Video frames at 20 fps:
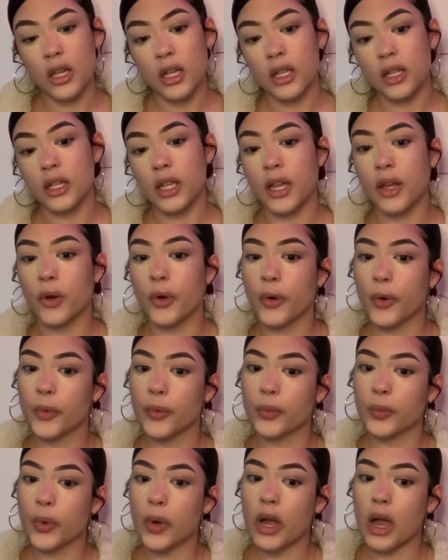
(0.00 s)
Like, oh,
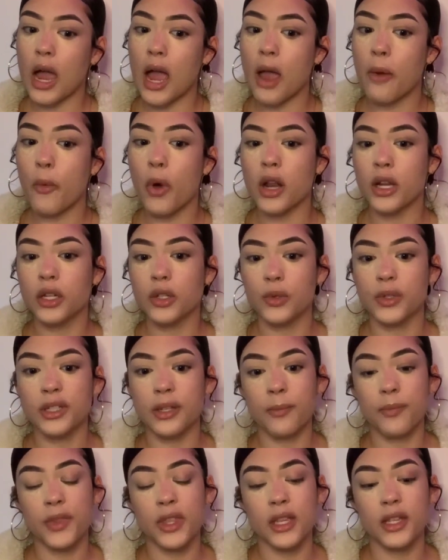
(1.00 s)
I want to do
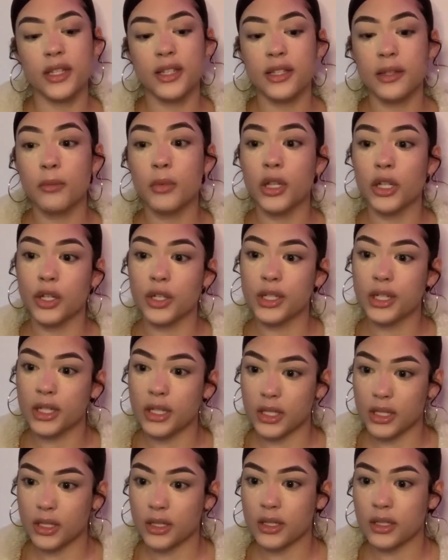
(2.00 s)
something similar to
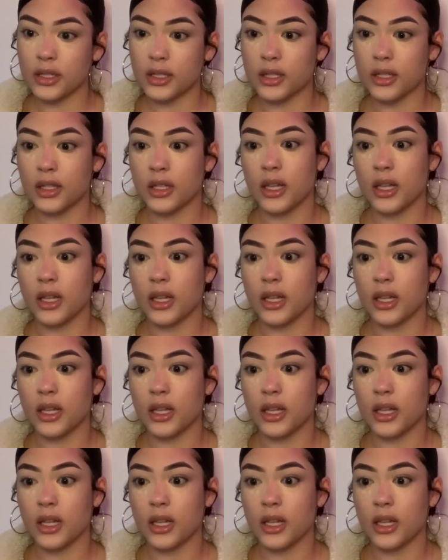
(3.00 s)
this.